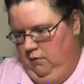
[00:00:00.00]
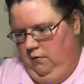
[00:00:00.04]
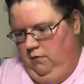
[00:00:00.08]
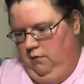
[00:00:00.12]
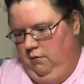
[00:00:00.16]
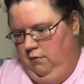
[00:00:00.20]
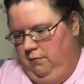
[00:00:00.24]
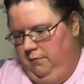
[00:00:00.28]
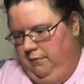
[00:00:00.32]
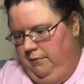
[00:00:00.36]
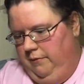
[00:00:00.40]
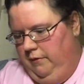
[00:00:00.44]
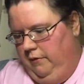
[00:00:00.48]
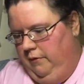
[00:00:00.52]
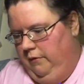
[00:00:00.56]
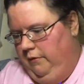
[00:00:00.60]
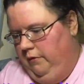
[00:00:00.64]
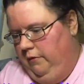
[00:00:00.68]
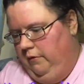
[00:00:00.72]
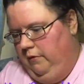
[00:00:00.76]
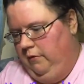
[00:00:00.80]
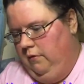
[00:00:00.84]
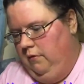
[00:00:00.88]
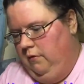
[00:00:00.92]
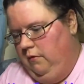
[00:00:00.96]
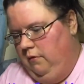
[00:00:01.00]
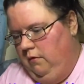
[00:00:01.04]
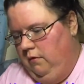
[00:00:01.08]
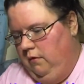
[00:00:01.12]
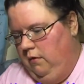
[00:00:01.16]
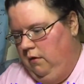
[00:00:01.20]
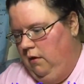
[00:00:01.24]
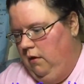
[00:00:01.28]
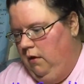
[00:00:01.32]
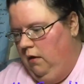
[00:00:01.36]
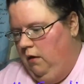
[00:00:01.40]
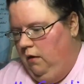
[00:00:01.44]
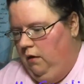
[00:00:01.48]
oopsies,
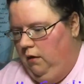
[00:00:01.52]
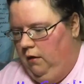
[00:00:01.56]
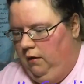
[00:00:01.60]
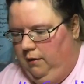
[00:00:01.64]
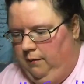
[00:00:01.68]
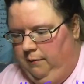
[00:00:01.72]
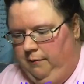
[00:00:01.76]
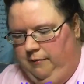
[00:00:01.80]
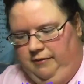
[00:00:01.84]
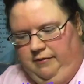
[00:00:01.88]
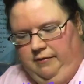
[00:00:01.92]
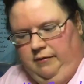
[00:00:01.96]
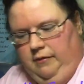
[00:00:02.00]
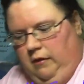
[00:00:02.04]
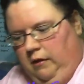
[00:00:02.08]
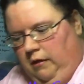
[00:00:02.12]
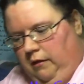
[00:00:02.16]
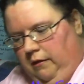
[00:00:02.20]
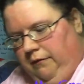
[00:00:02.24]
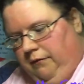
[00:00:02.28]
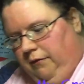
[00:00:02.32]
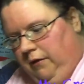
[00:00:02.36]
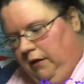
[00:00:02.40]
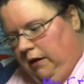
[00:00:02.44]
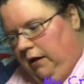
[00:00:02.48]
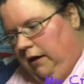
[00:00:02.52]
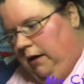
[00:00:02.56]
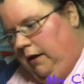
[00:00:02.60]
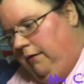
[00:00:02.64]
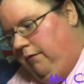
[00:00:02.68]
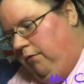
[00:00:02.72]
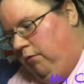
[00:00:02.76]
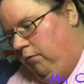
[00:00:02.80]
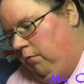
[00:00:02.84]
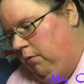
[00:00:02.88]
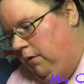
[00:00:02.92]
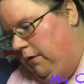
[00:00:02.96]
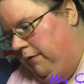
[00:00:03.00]
let me see if I
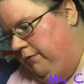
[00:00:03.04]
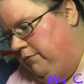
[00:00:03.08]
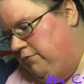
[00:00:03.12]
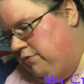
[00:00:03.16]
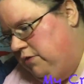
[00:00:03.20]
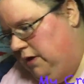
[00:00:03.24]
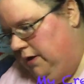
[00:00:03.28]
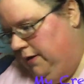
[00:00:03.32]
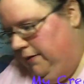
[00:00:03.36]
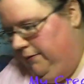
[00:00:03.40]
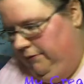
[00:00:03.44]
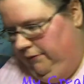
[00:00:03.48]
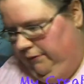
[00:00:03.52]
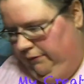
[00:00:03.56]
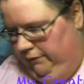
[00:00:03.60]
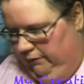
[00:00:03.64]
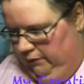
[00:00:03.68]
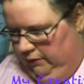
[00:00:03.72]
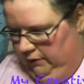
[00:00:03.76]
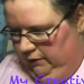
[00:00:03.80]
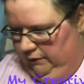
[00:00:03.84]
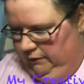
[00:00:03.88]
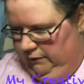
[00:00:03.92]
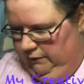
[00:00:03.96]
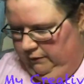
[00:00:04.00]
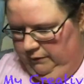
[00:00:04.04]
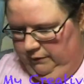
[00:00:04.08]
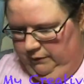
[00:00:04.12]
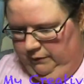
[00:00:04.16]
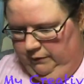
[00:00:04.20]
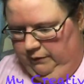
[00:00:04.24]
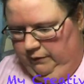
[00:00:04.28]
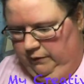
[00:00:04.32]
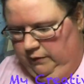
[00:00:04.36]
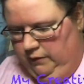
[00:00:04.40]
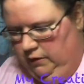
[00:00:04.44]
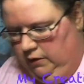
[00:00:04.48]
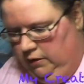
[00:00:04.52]
have a rough draft
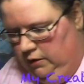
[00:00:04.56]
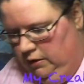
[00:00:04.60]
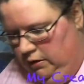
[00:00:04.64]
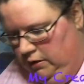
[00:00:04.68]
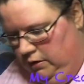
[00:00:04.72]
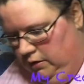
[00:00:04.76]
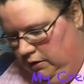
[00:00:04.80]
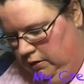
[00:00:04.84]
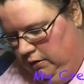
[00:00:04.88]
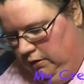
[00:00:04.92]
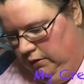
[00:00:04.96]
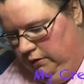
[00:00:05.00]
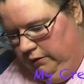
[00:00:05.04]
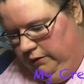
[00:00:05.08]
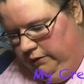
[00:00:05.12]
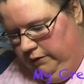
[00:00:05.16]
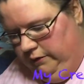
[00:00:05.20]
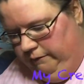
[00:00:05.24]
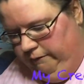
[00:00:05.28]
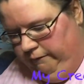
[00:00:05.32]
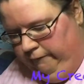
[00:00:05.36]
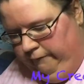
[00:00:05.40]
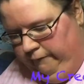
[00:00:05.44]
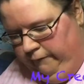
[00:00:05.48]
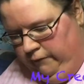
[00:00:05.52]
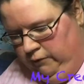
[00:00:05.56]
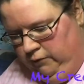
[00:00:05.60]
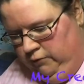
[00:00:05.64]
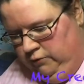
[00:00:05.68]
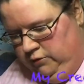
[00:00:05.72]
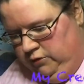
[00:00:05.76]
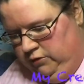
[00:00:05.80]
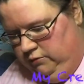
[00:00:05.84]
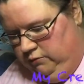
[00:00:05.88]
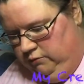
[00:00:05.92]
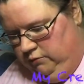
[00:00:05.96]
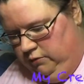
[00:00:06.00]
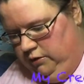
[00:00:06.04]
of the
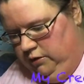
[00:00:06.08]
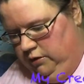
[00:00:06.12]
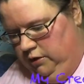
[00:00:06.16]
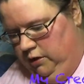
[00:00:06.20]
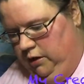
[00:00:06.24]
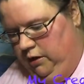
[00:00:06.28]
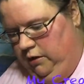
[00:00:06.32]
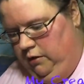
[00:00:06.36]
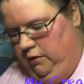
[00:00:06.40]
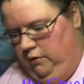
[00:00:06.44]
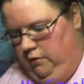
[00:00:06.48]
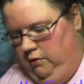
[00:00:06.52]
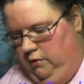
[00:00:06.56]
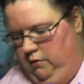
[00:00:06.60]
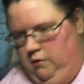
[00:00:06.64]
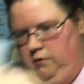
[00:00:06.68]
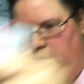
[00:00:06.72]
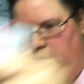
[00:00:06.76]
first one here.